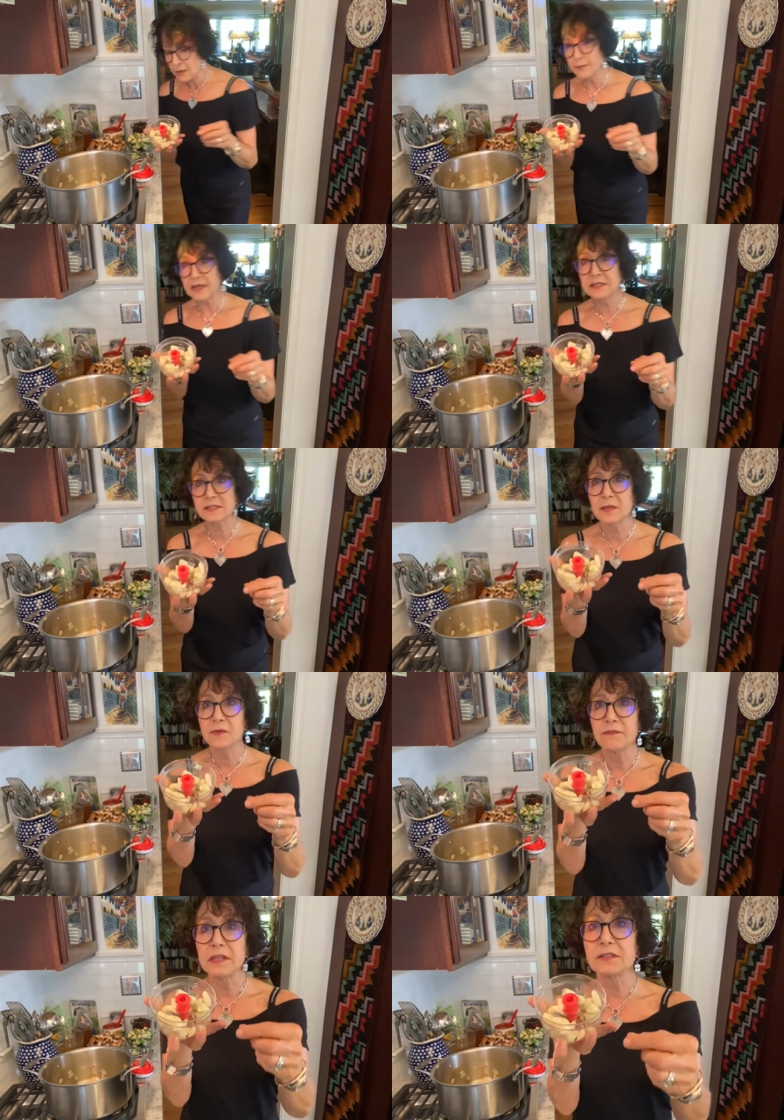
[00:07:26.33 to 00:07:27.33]
big some
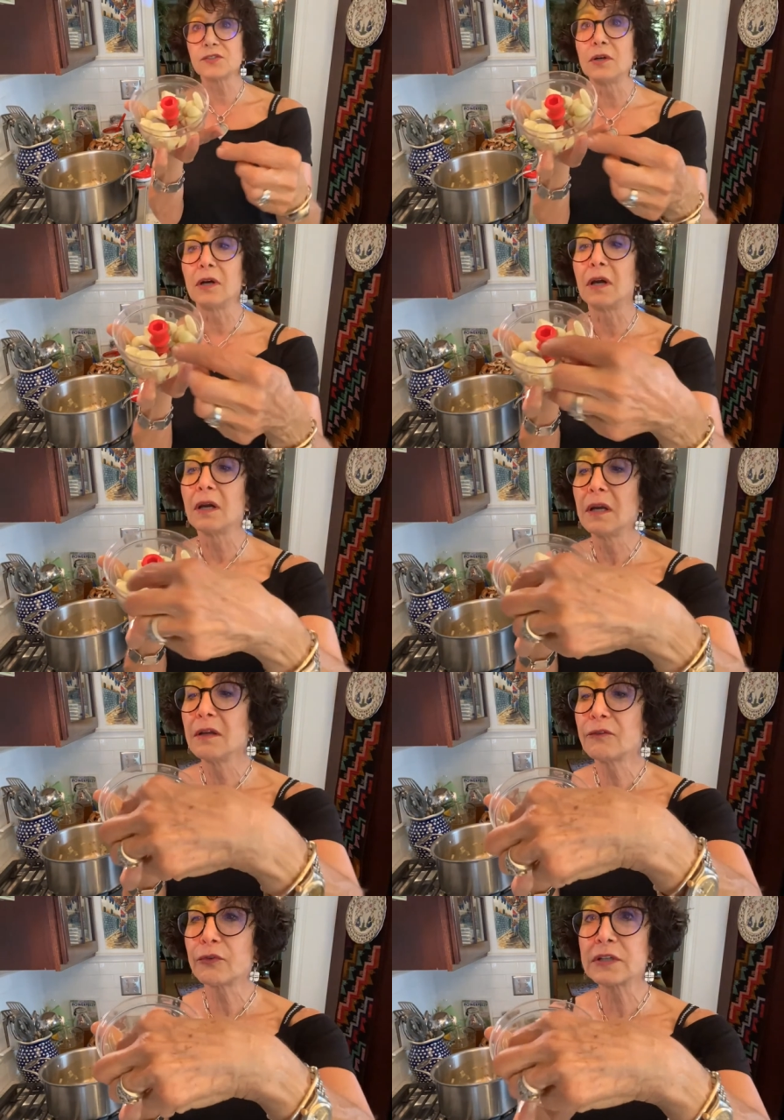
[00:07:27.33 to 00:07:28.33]
of these are.
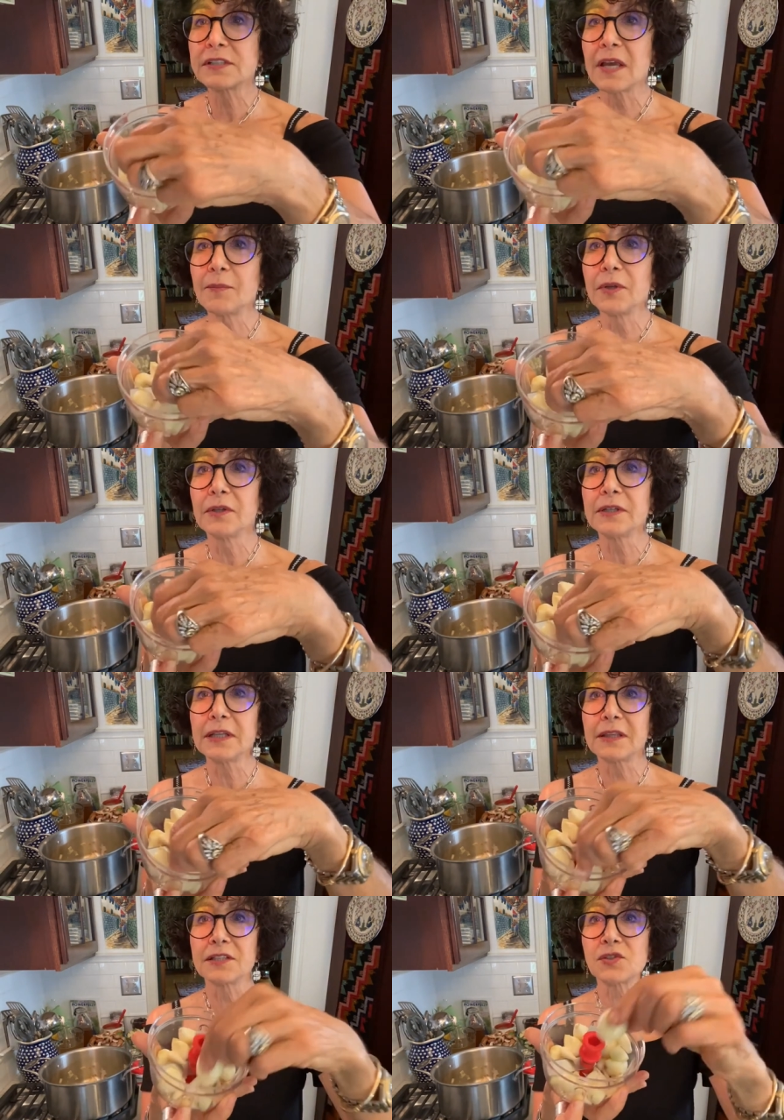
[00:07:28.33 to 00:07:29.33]
For example, look
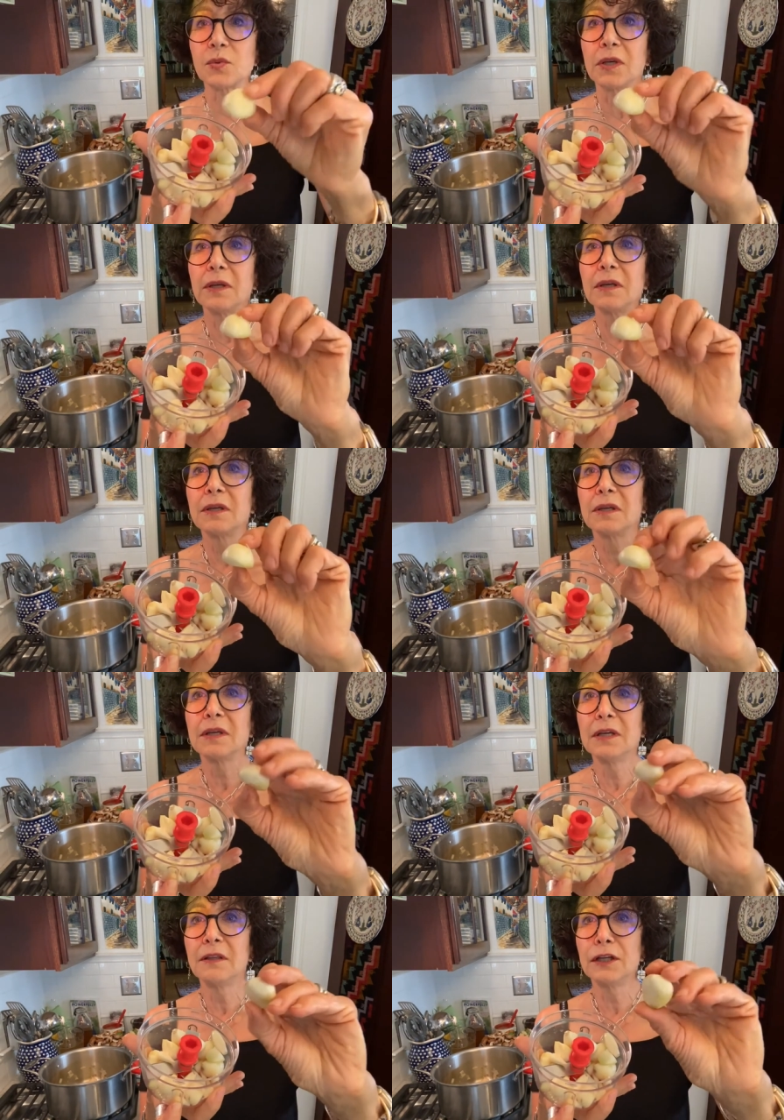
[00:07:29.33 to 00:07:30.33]
at this one.
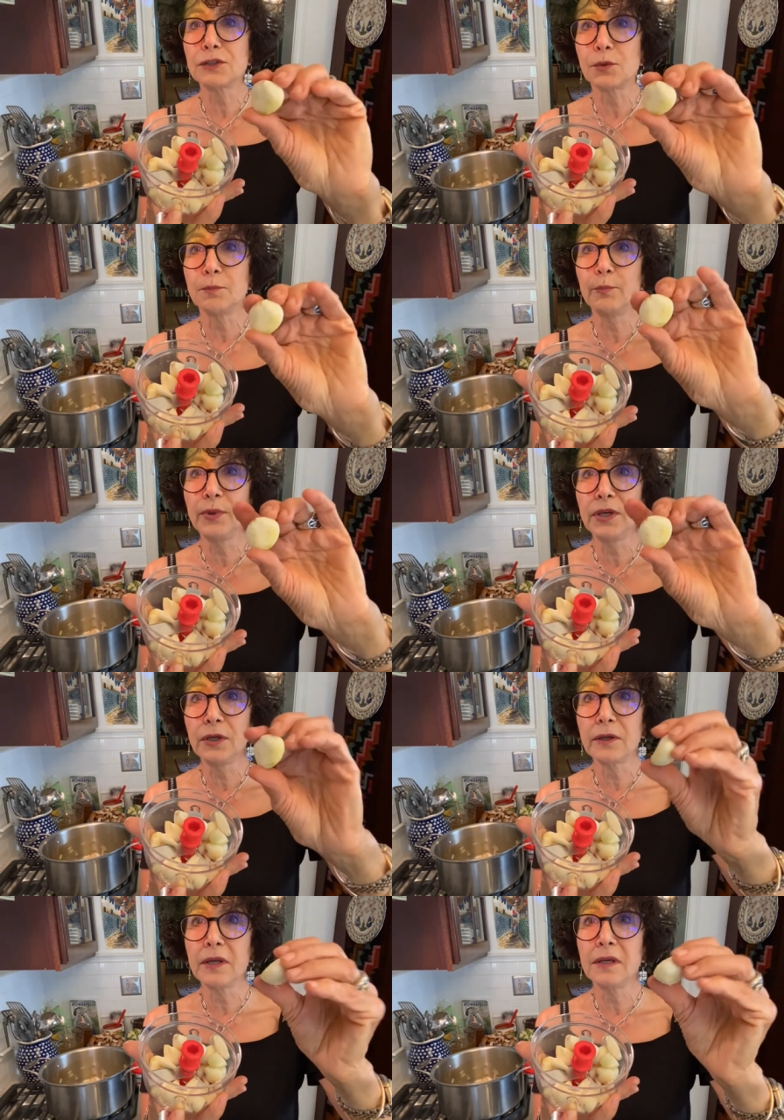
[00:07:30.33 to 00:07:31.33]
That's a
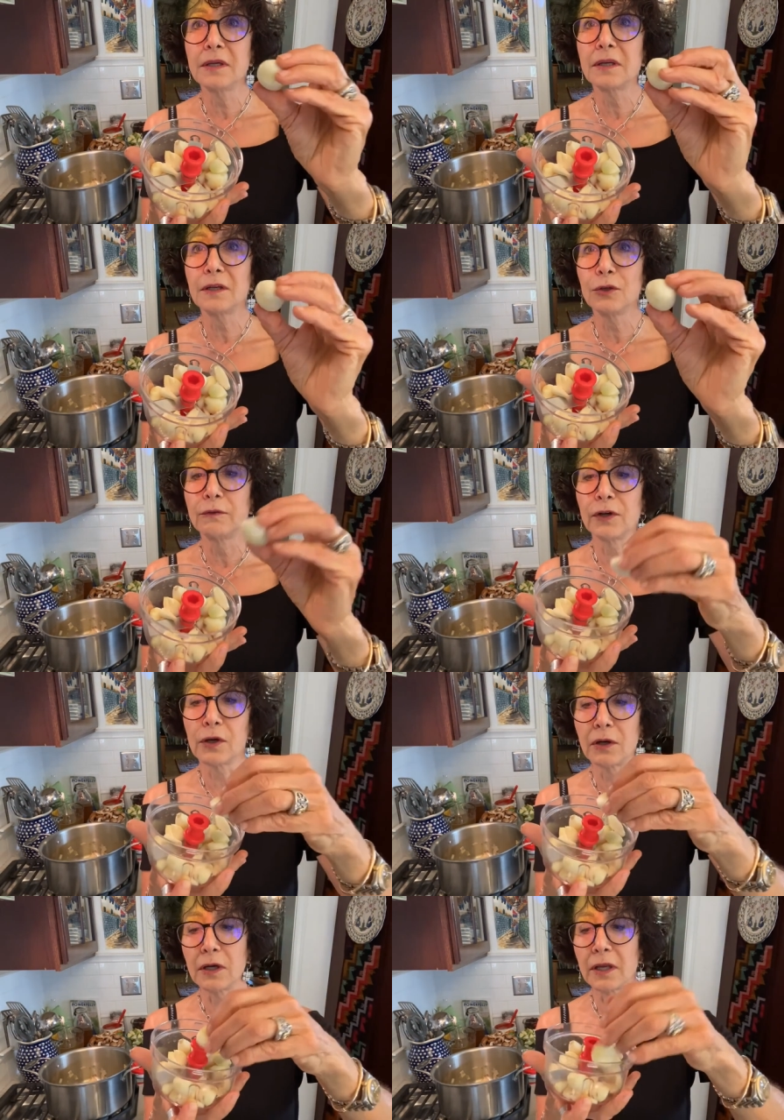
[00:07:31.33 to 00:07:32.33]
big clove of
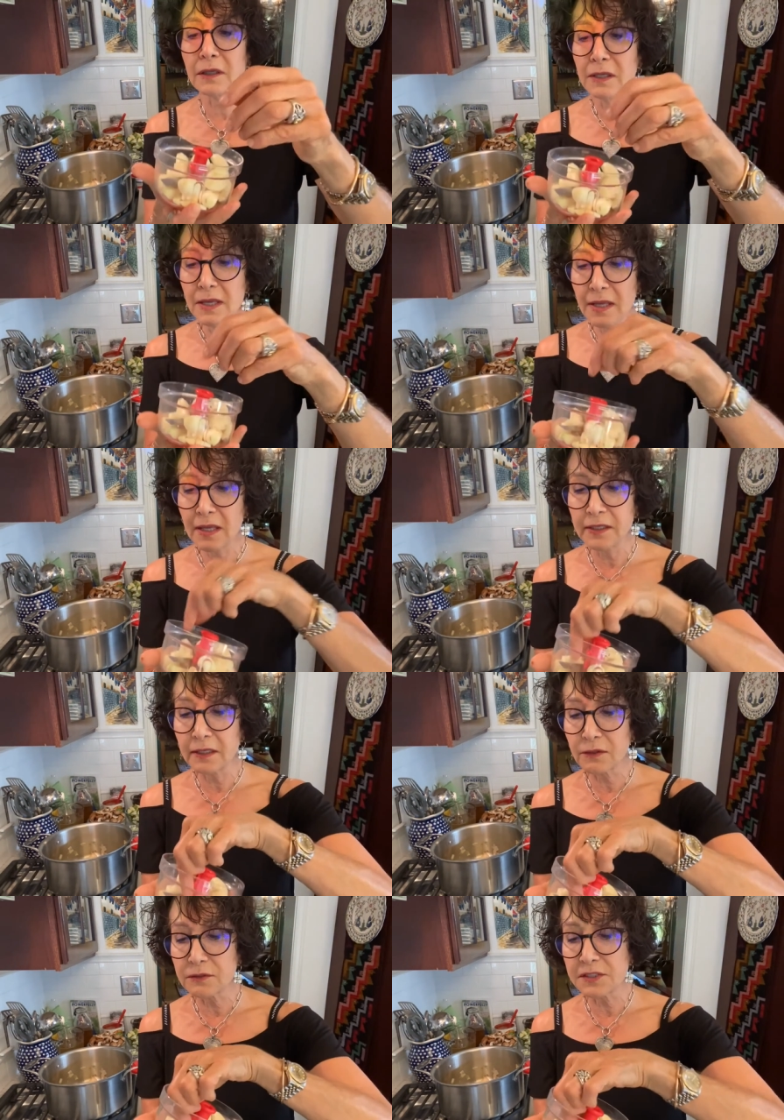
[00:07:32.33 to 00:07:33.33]
garlic. And
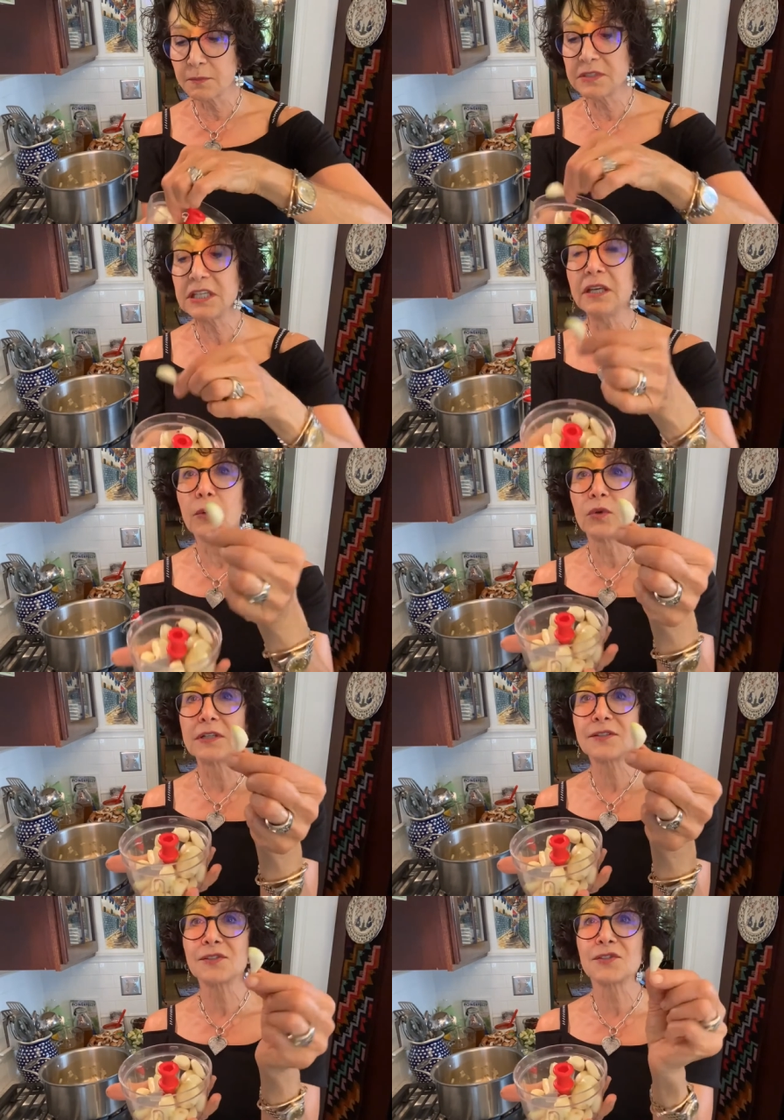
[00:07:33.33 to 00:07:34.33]
yet there's some teeny
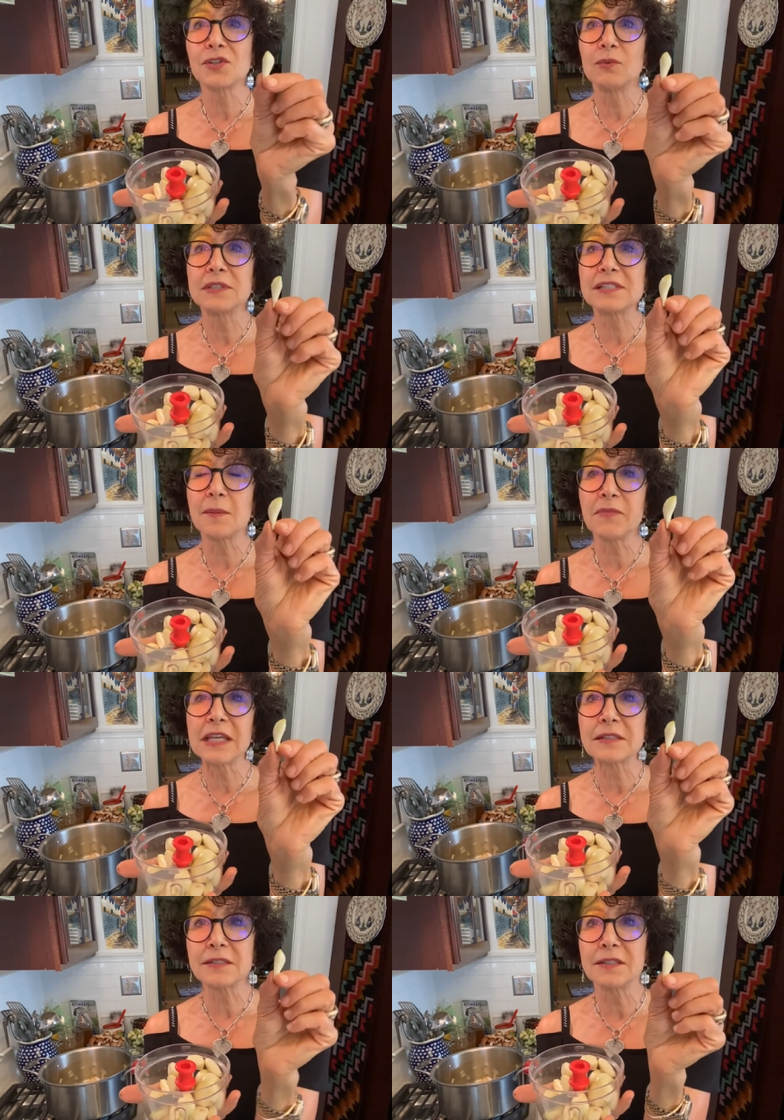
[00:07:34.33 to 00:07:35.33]
ones. And so when
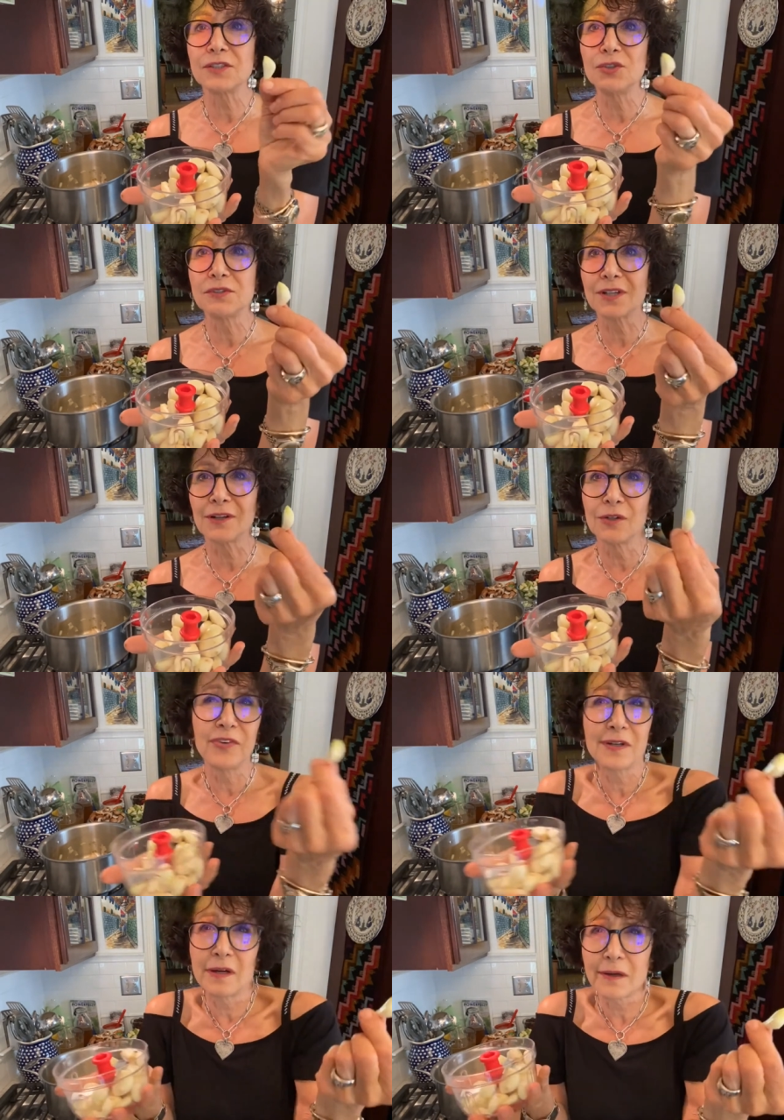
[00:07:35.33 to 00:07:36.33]
something says use a clove
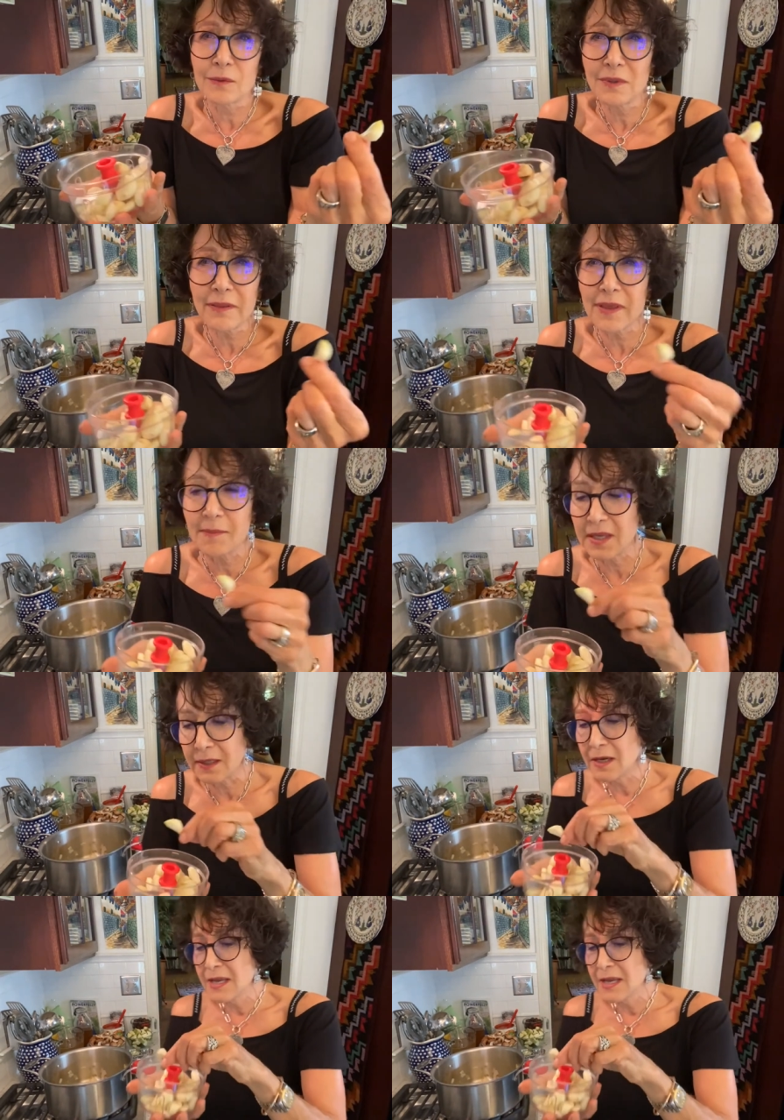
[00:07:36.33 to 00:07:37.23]
of garlic, what do they mean?